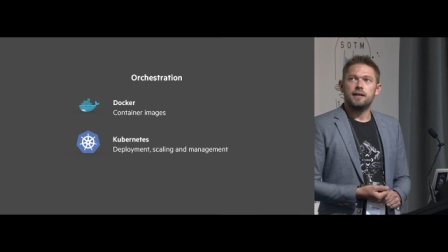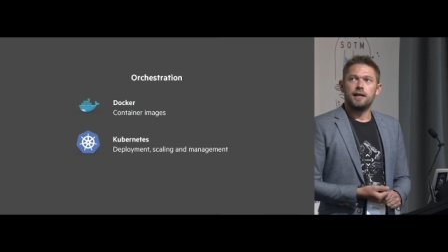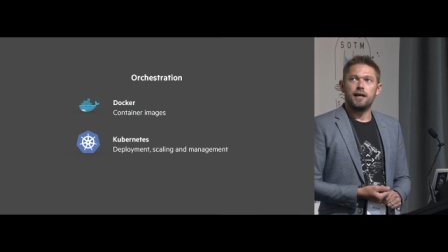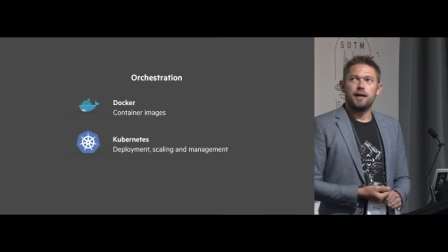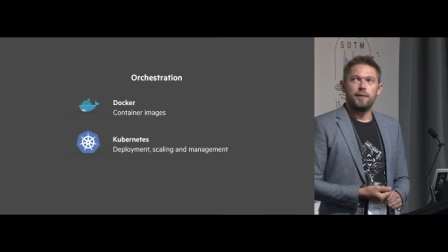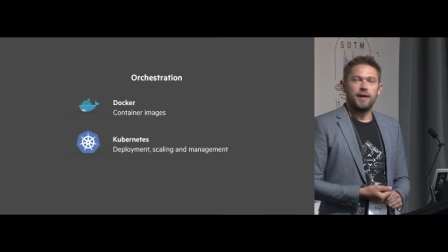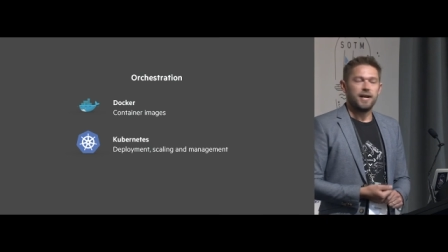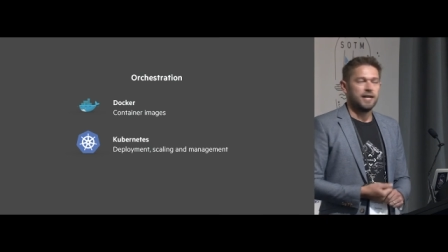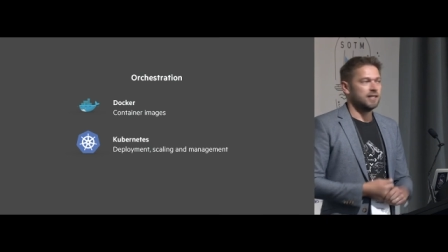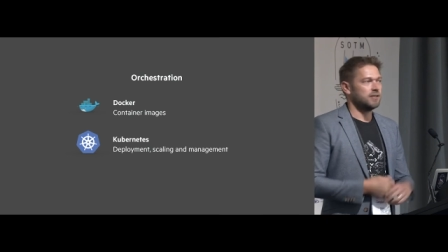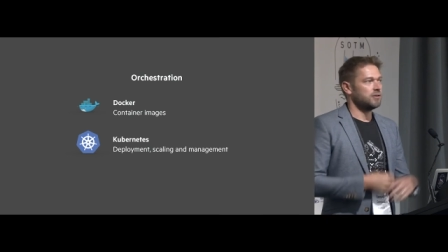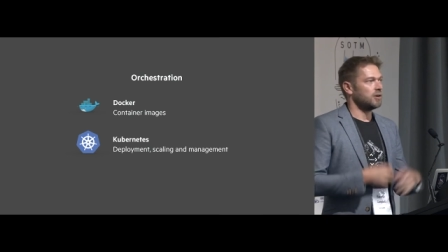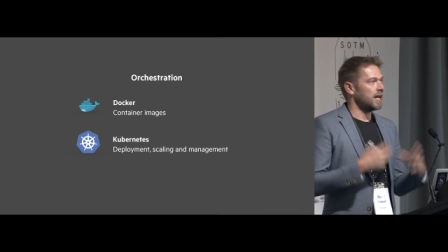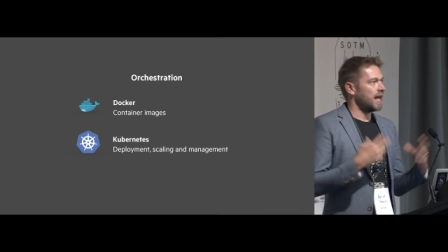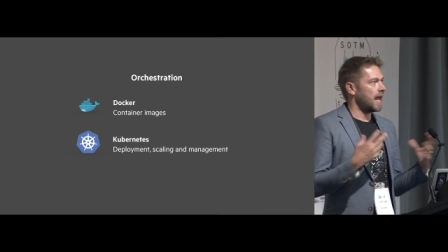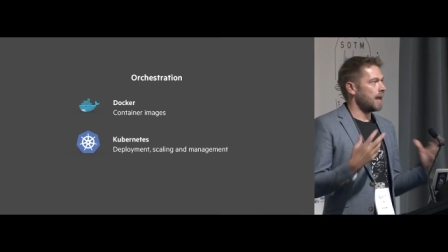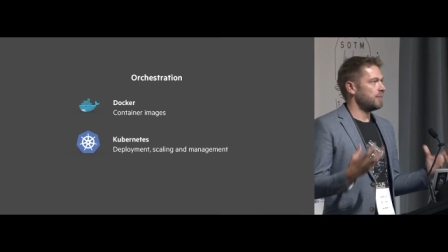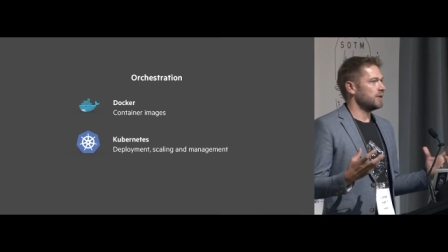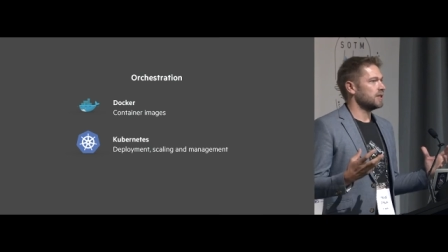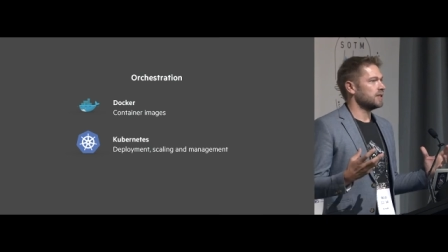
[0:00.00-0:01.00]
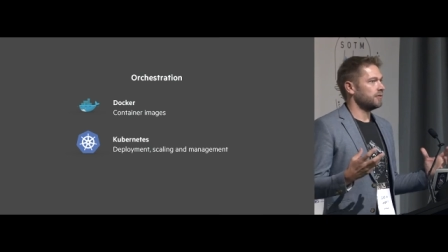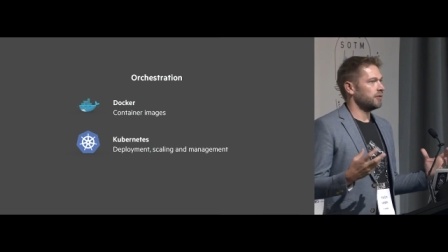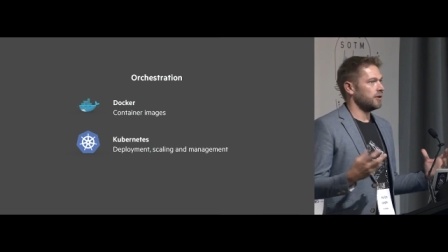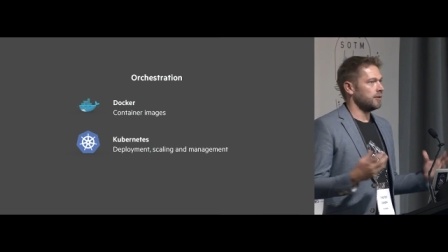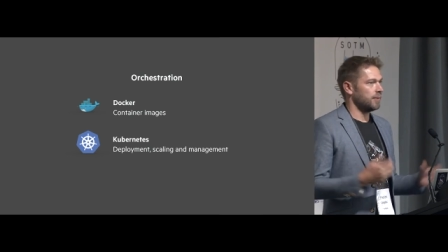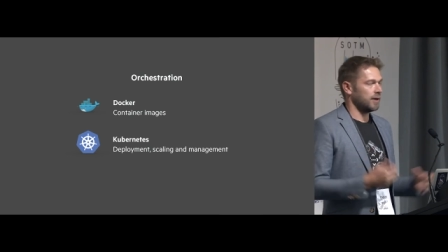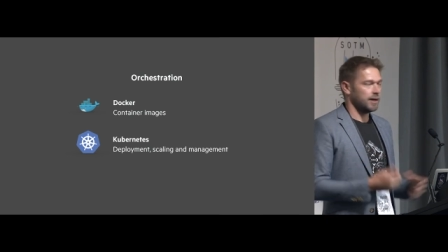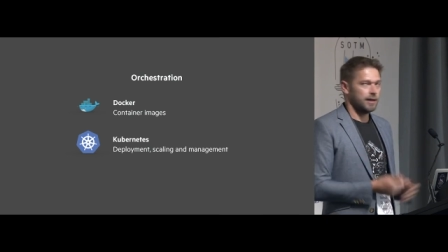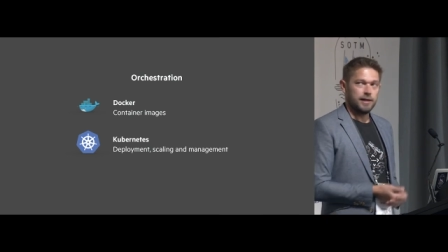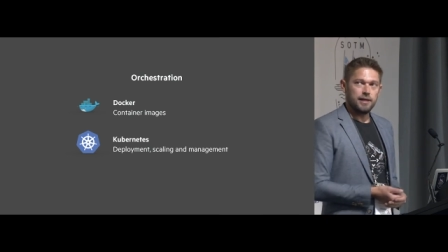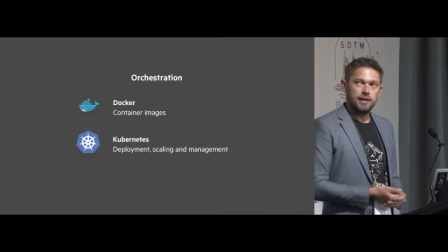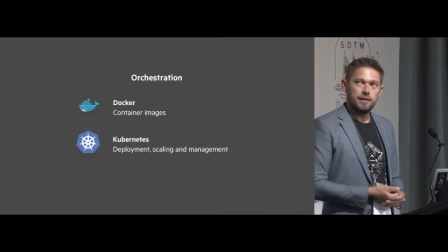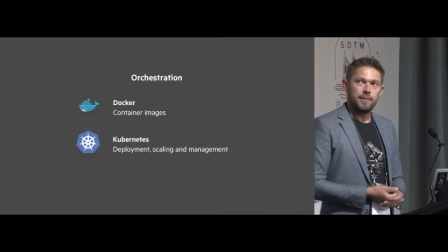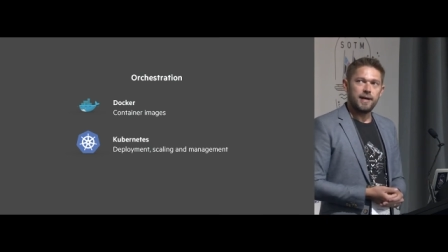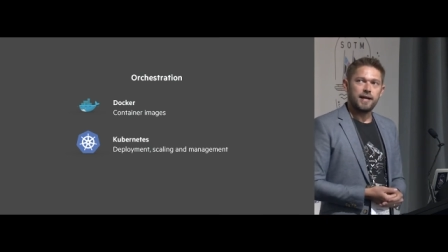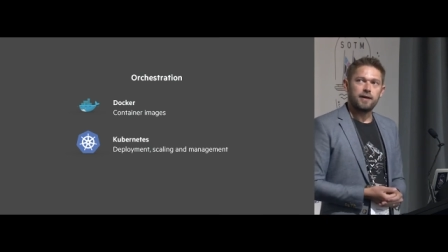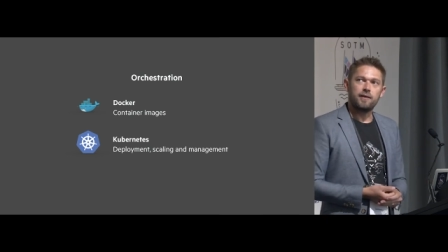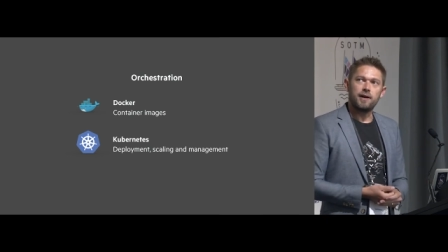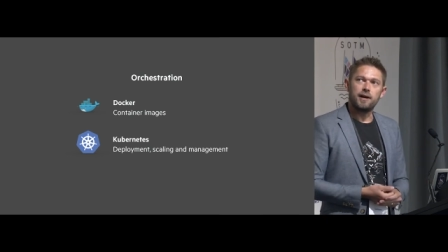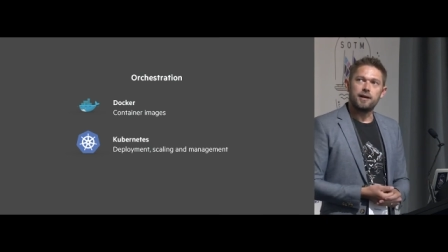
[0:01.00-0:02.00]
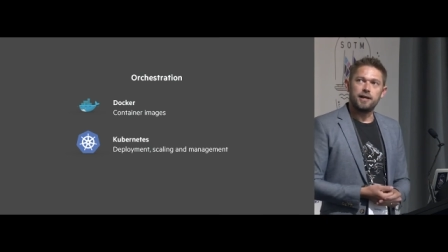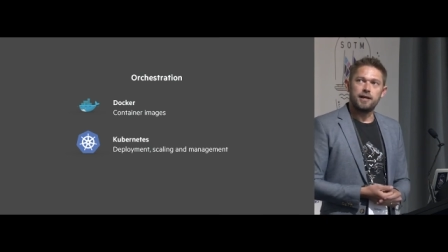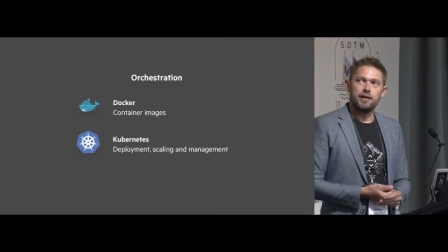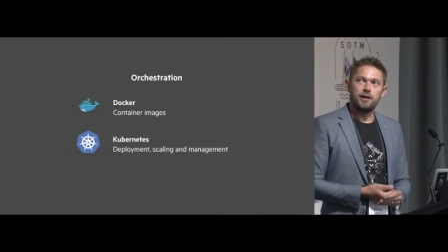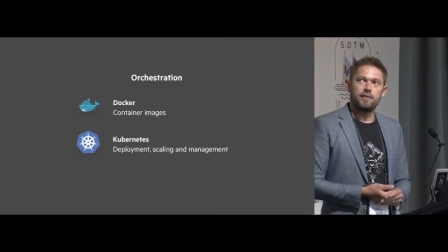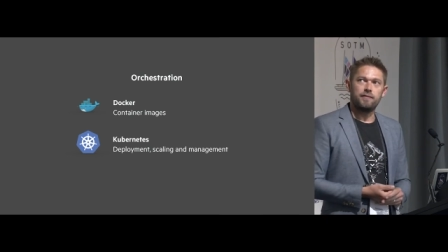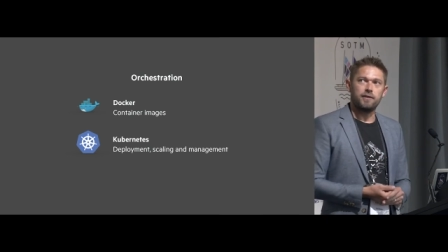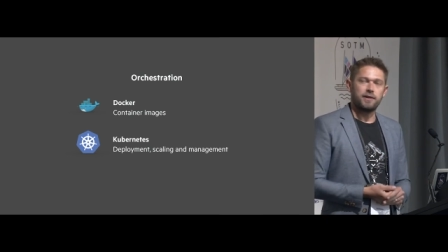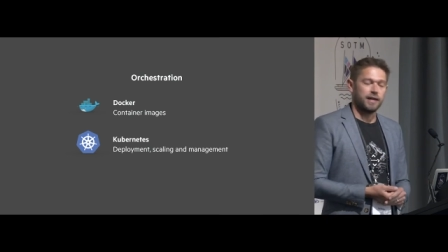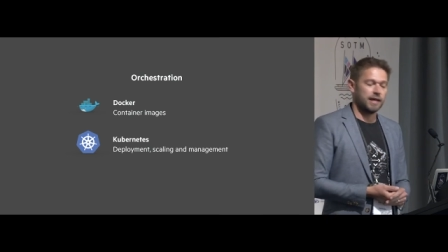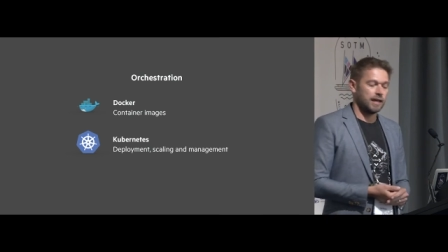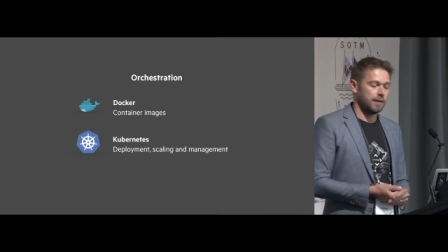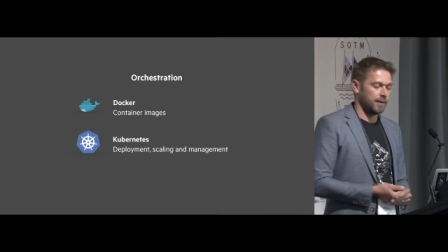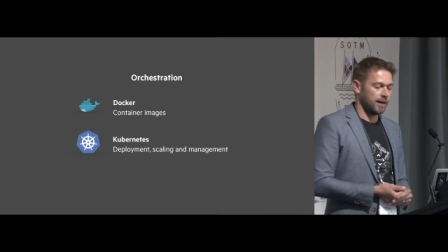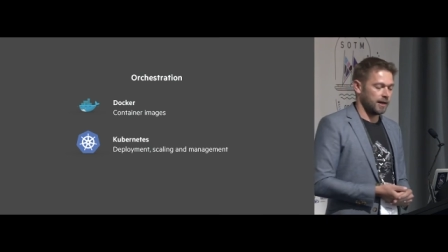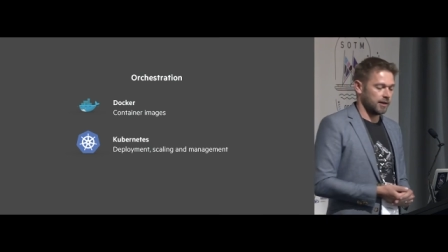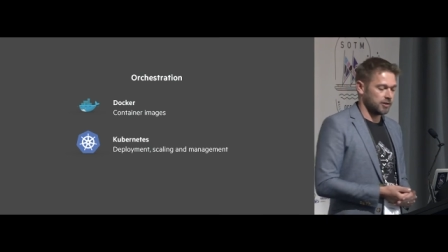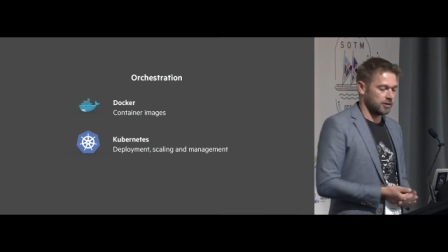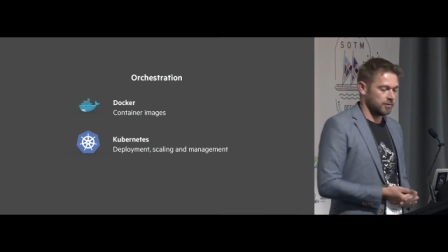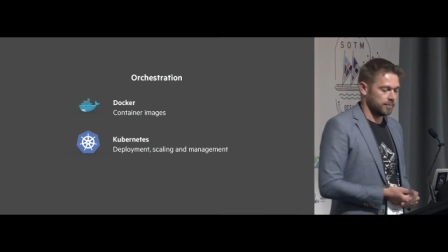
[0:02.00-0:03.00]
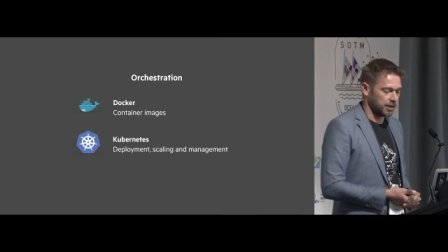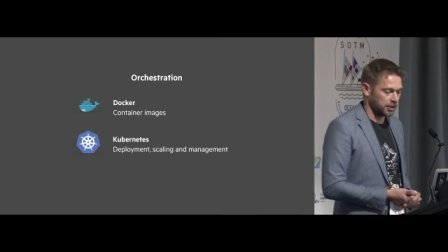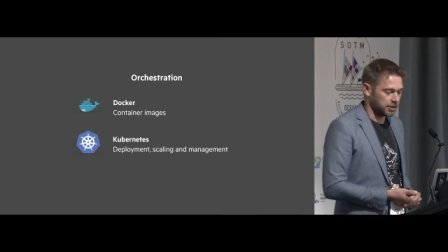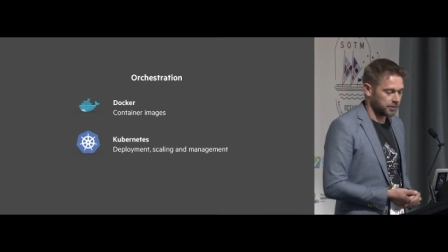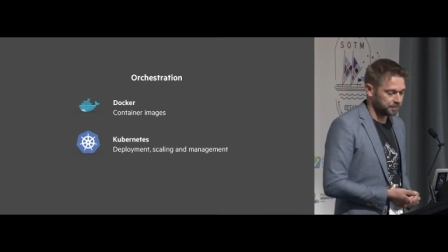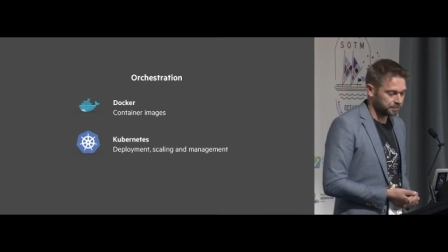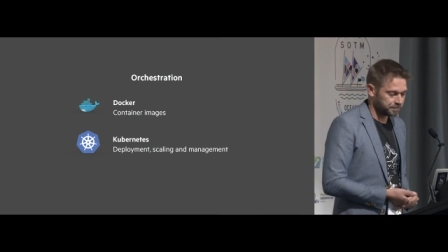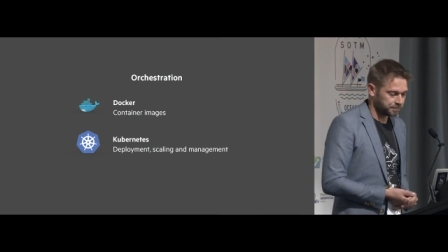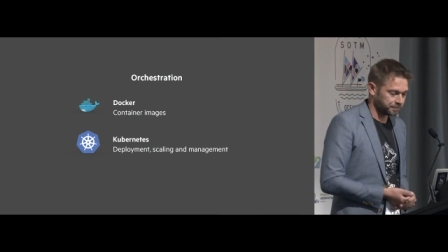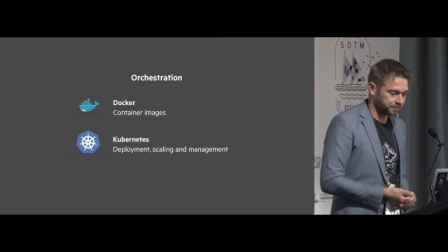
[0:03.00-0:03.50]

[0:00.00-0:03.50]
Um, and it just sort of happens for you in the background and you don't have to think about it too much.